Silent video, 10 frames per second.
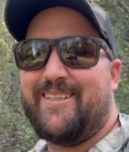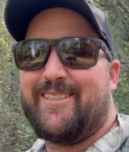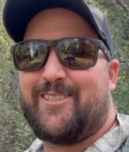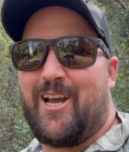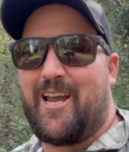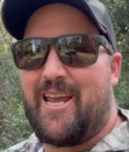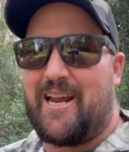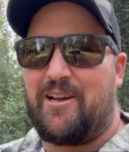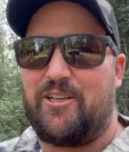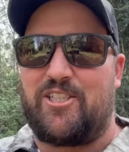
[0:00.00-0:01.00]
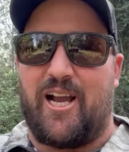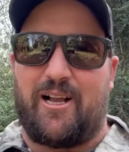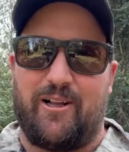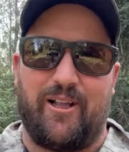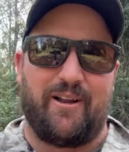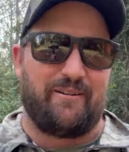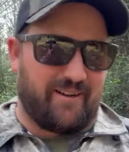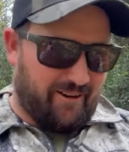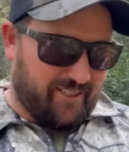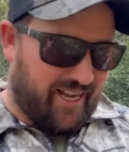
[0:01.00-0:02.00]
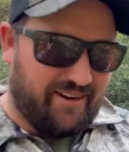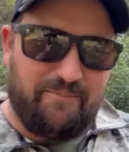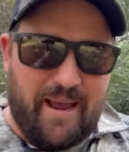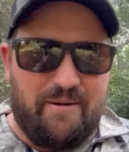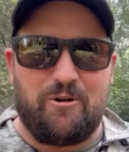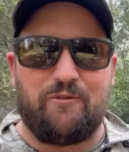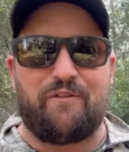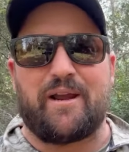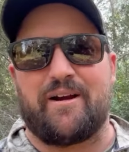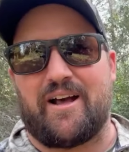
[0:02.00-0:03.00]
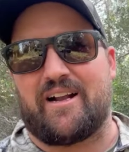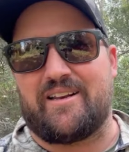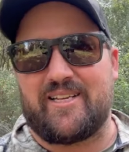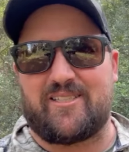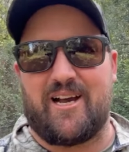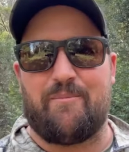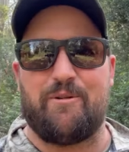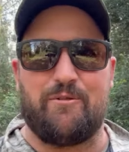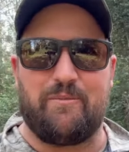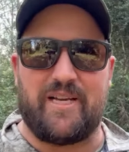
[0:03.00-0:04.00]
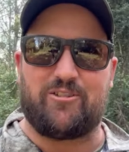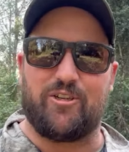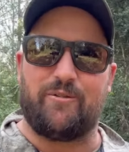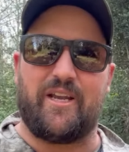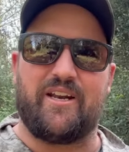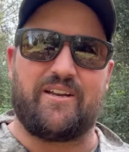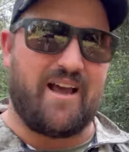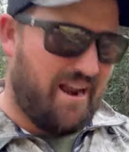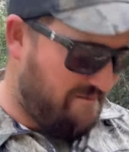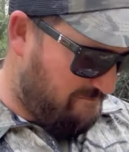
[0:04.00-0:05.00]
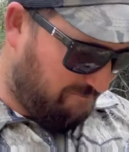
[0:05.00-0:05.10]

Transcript: So he had a good chuckle, and I was like, man, we'll figure it out next time and we'll make sure we get it done.